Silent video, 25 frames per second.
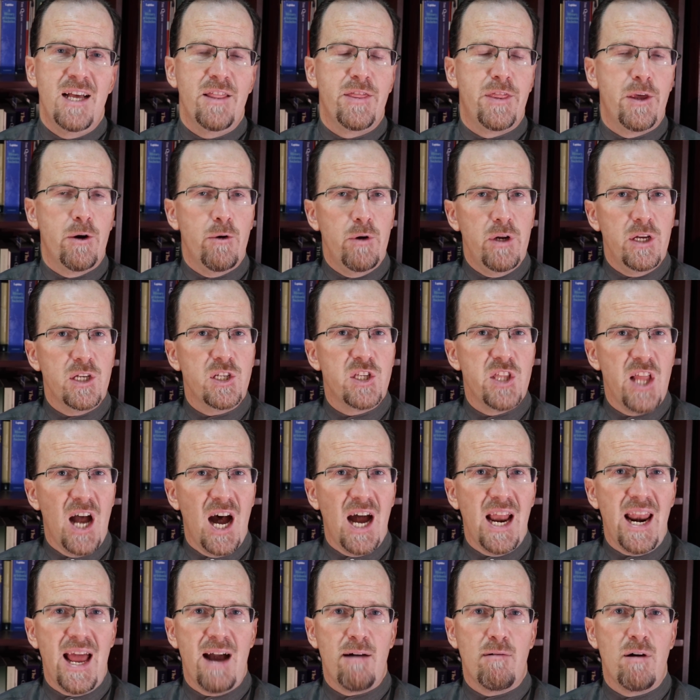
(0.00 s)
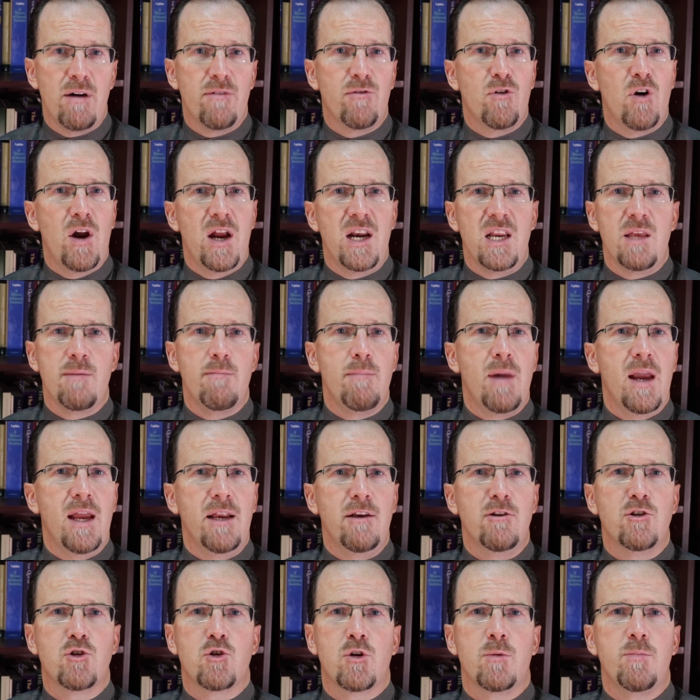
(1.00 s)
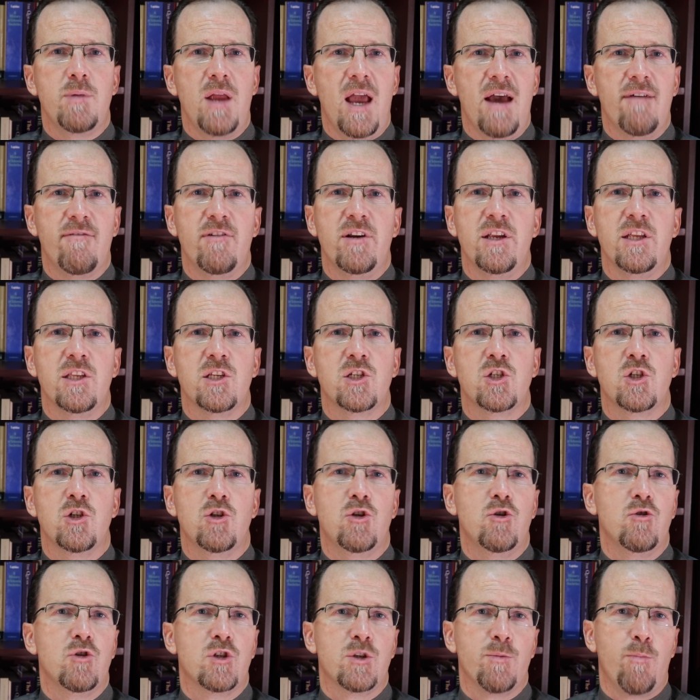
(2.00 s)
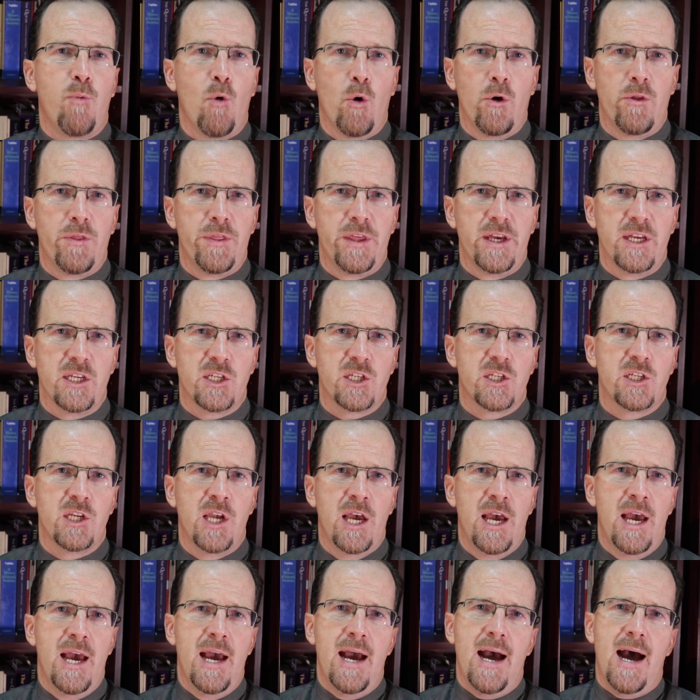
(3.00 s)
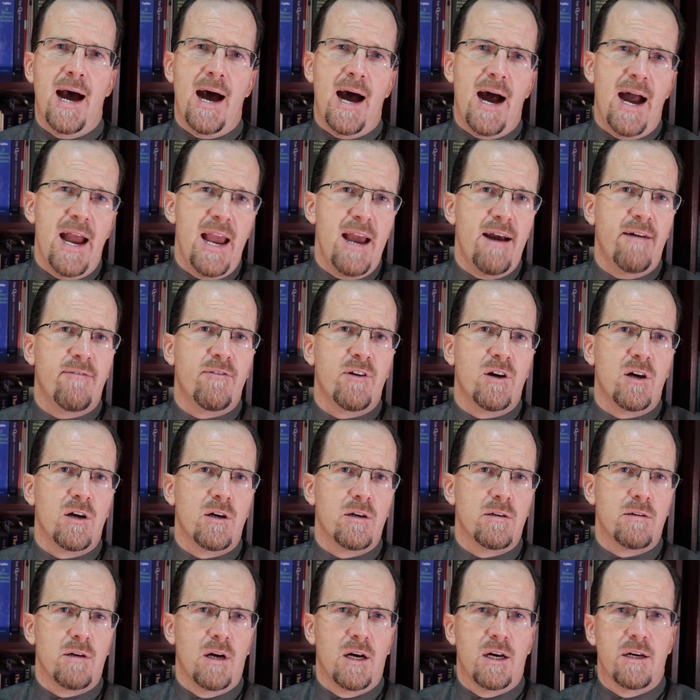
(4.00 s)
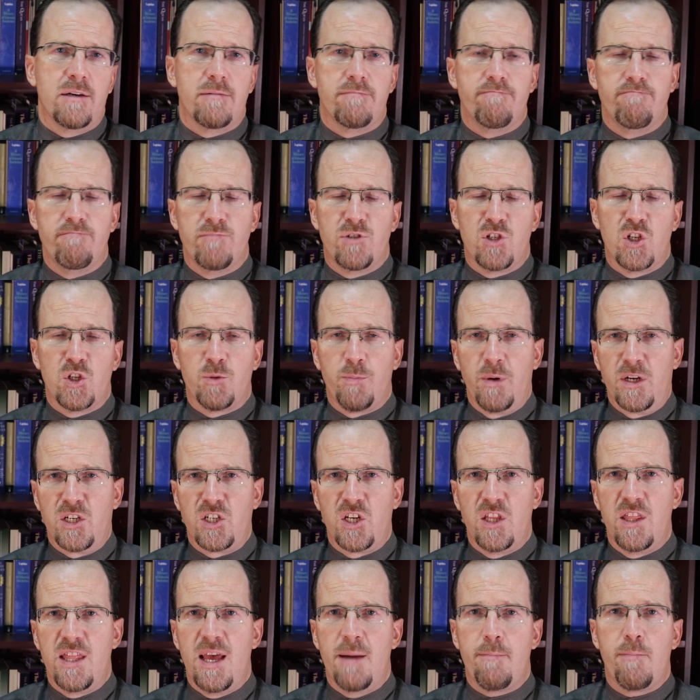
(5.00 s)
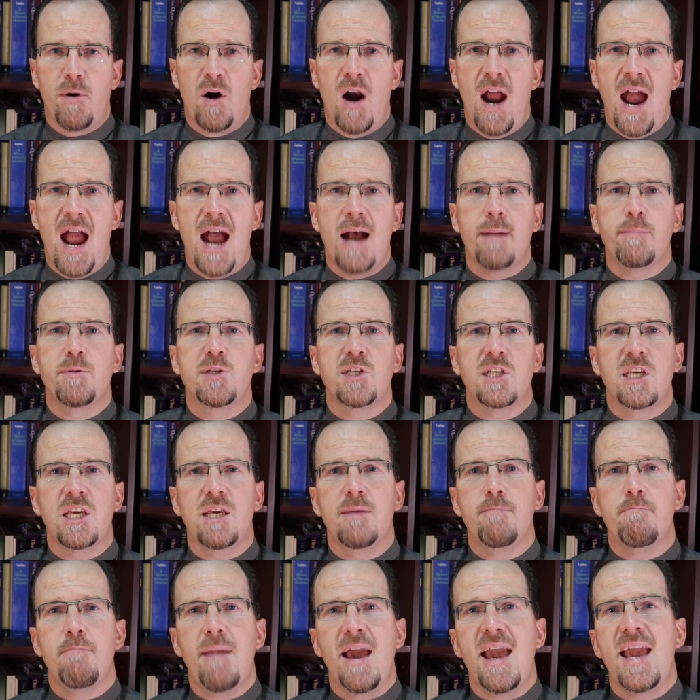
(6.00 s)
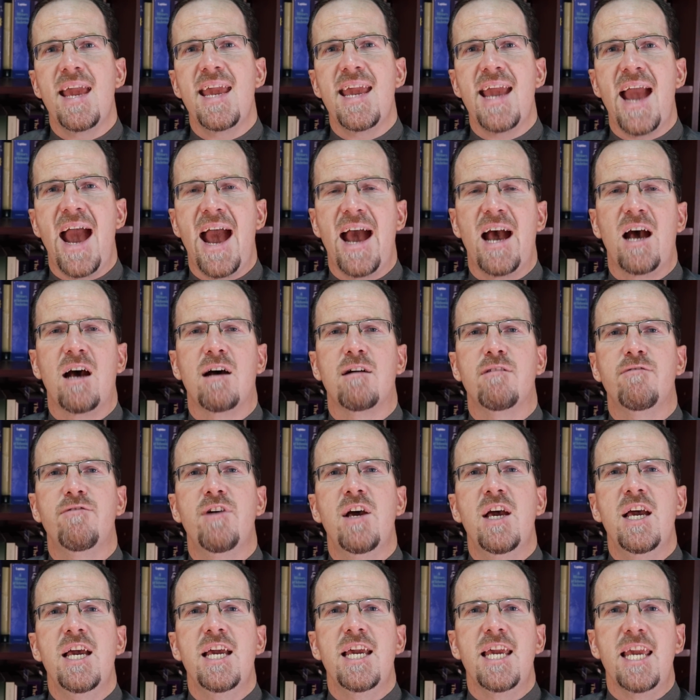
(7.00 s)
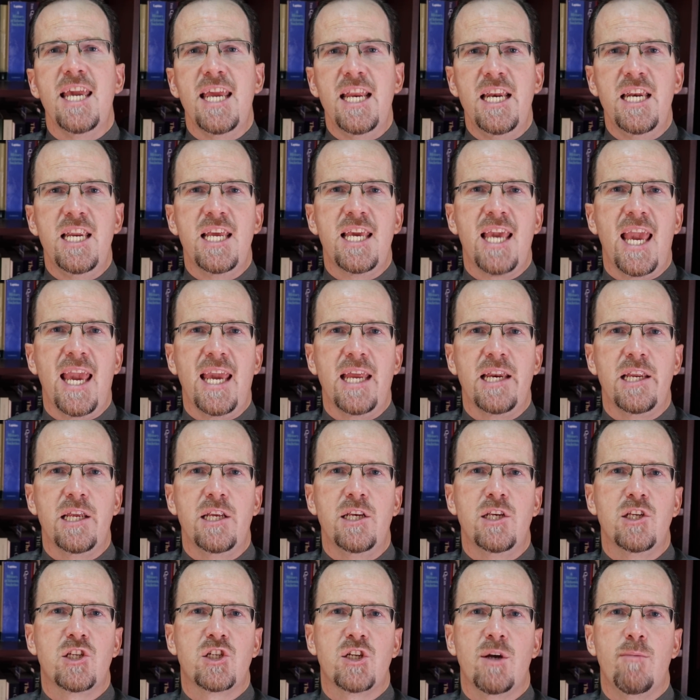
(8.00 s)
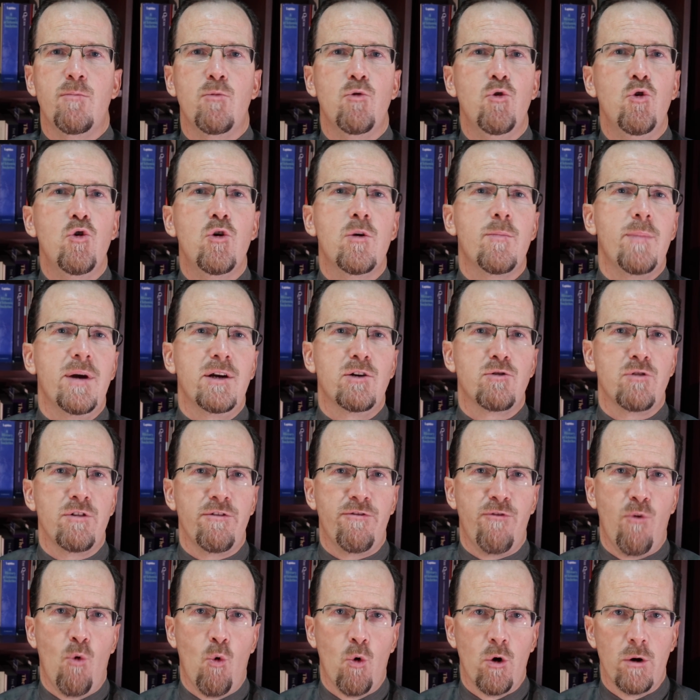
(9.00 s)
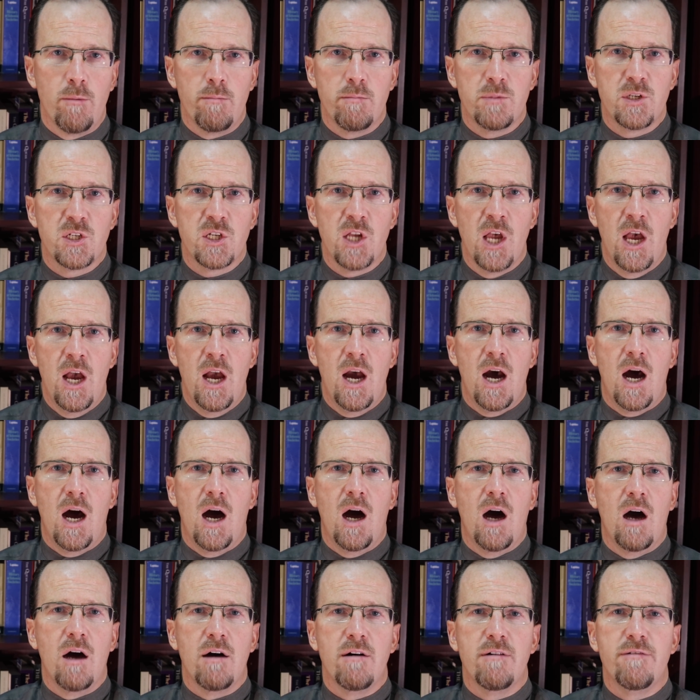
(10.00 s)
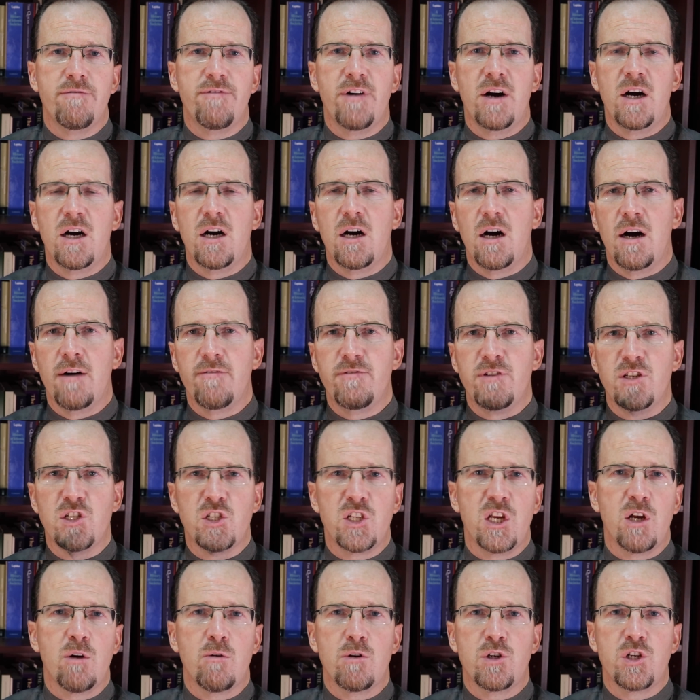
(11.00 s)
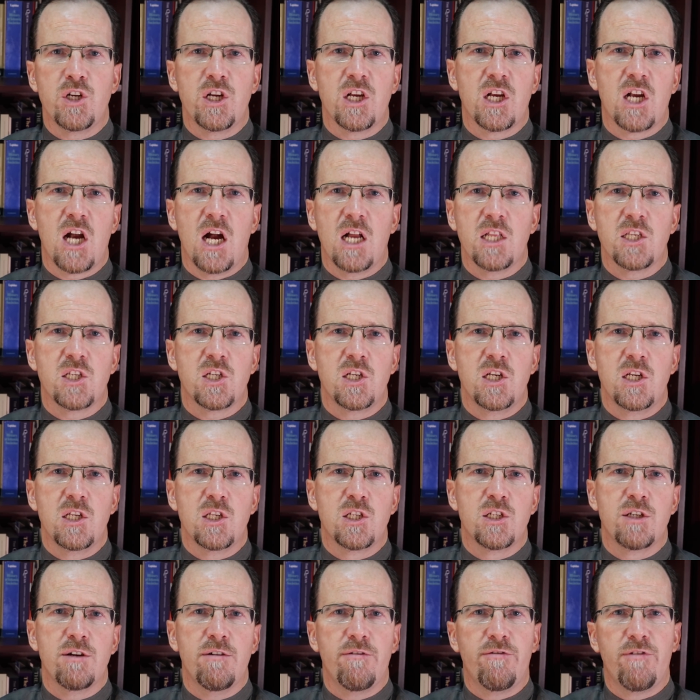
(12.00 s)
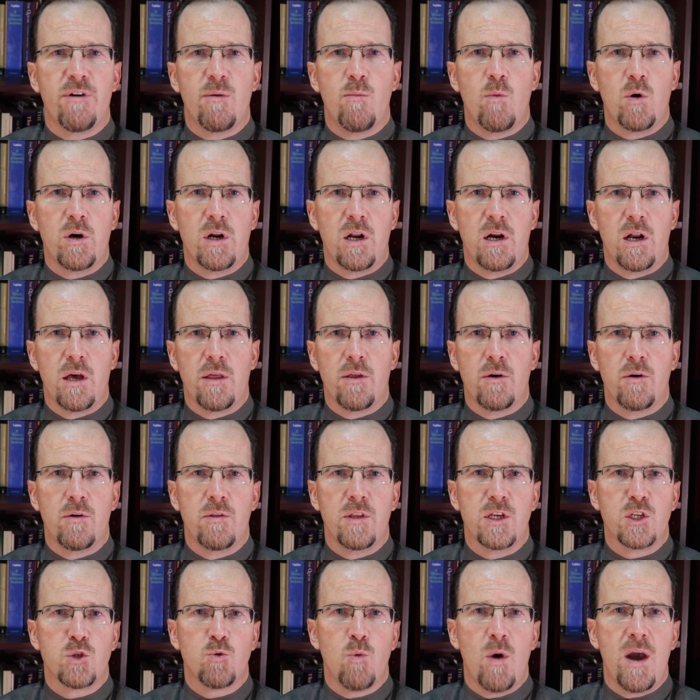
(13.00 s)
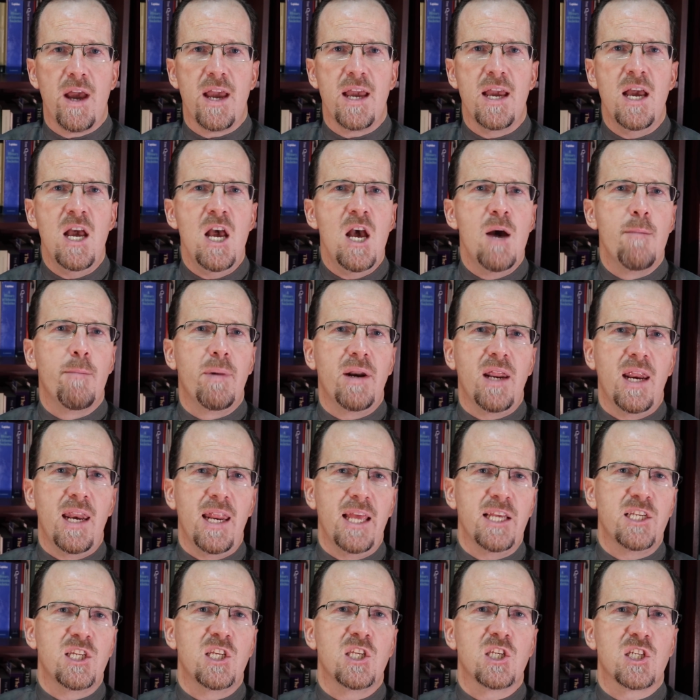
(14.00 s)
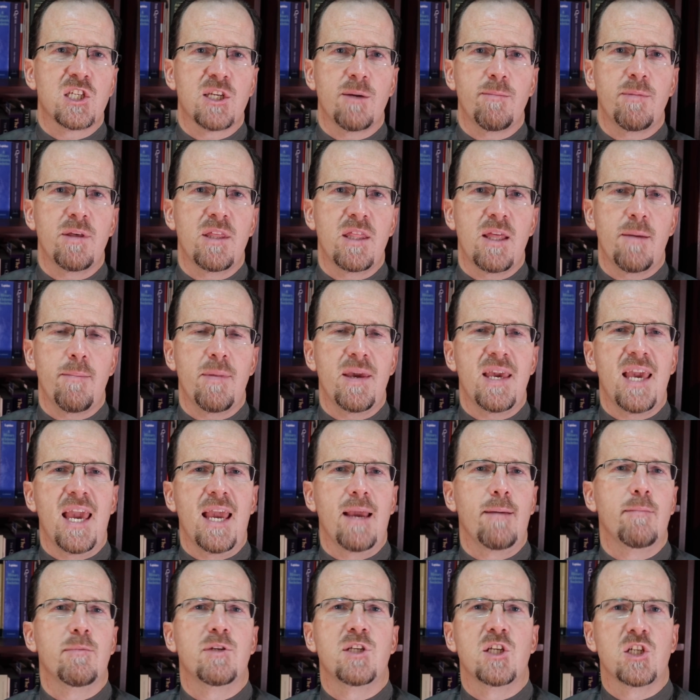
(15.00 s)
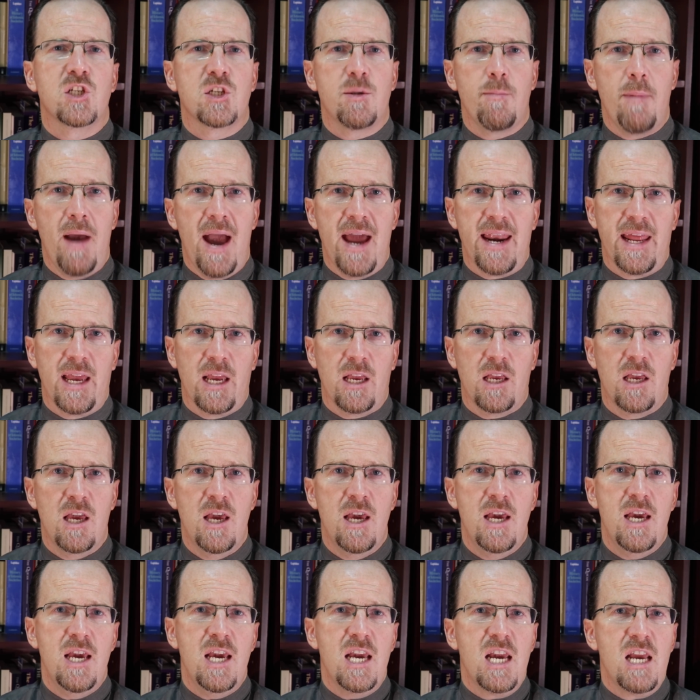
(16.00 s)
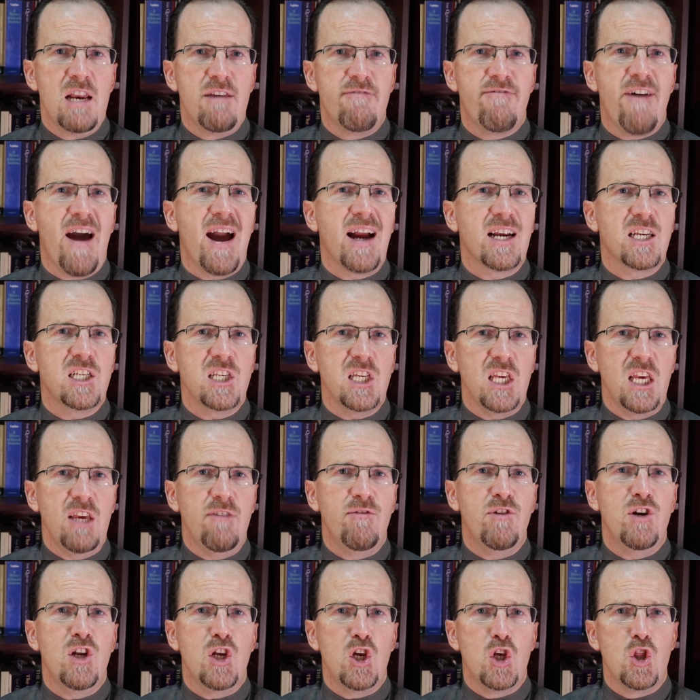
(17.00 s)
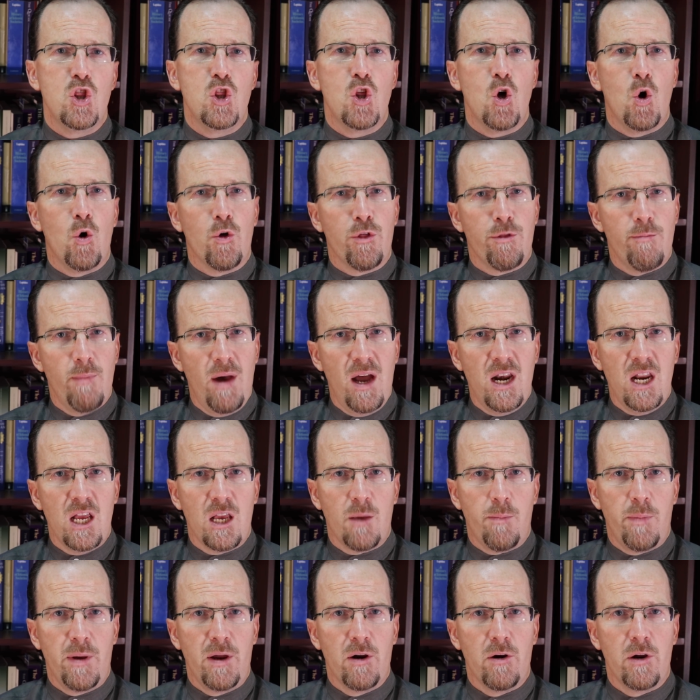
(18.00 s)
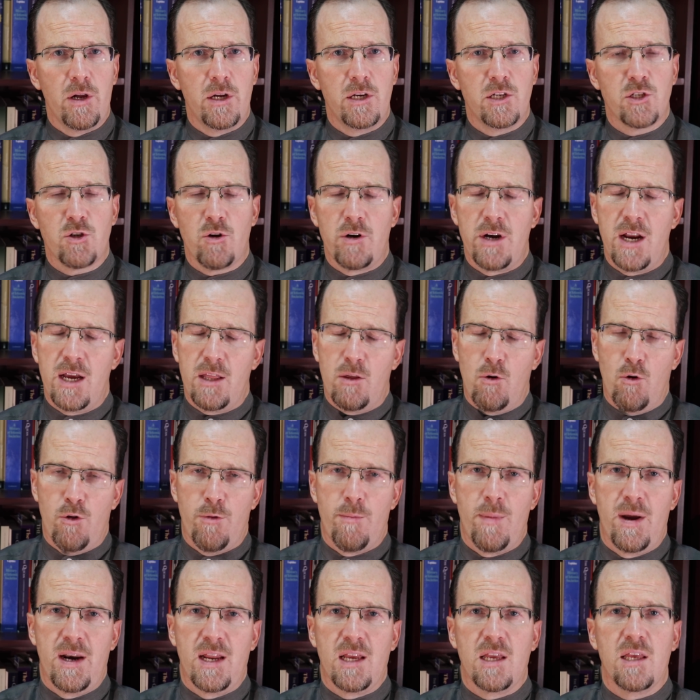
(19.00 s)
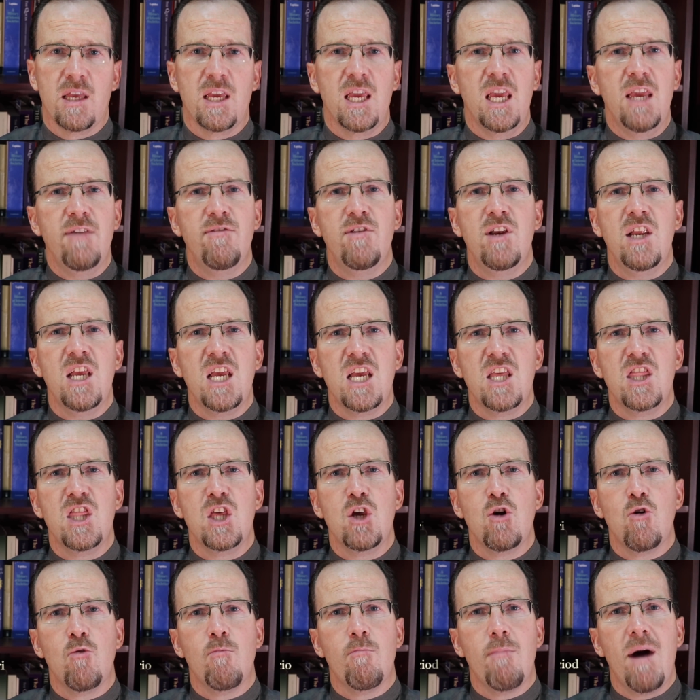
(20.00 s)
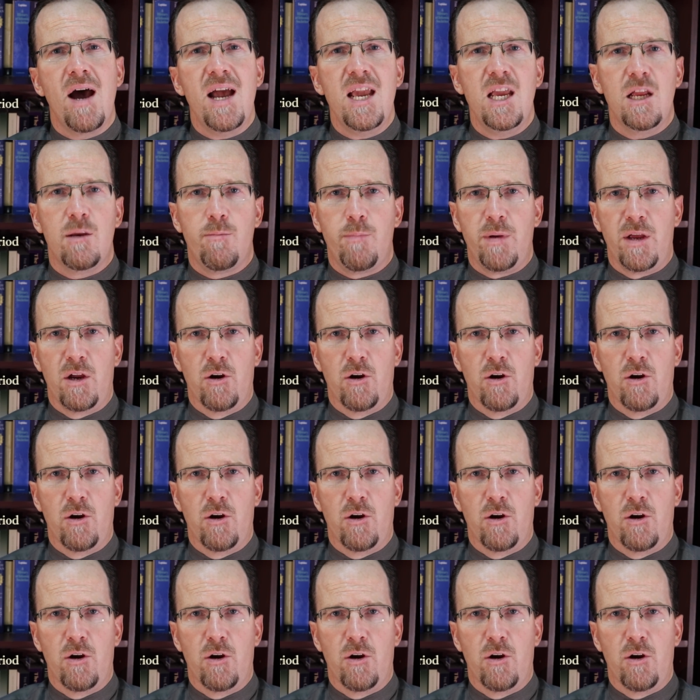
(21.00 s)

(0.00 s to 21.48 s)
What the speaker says: There is not, however, any manuscript evidence to support this. I have a suspicion that perhaps he may have indicated some rudimentary forms of distinguishing consonants from one another in this way, but it isn't something that became systematic. In fact, even in the Uthmanic period, even in the Umayyad